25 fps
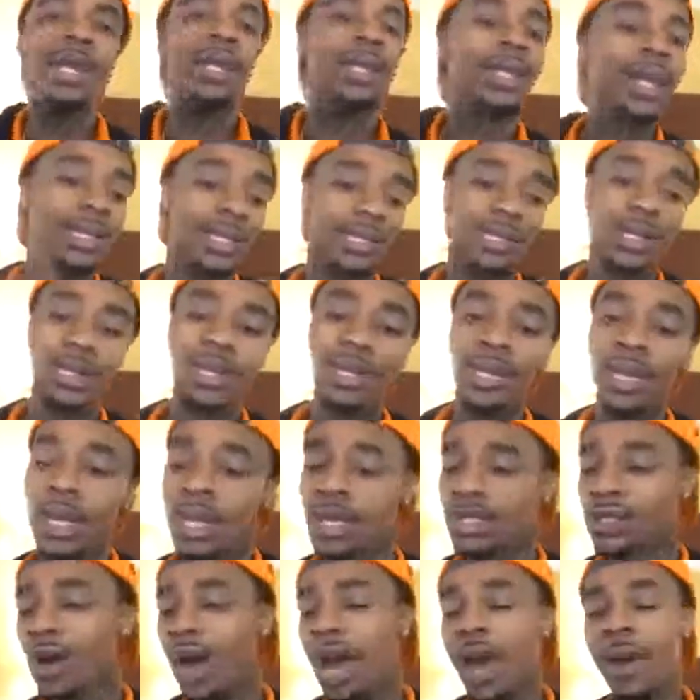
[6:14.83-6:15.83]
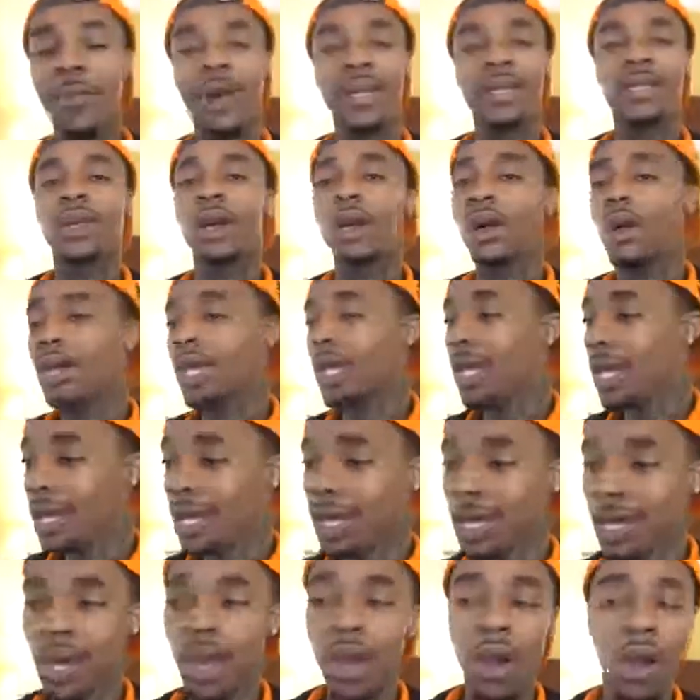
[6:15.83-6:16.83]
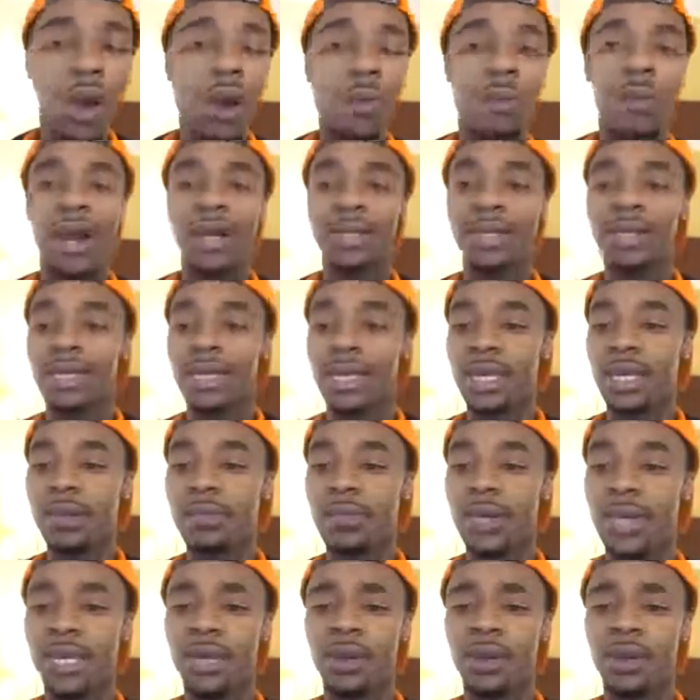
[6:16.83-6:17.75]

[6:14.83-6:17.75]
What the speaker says: Let's get it. So I had my dog E on my team,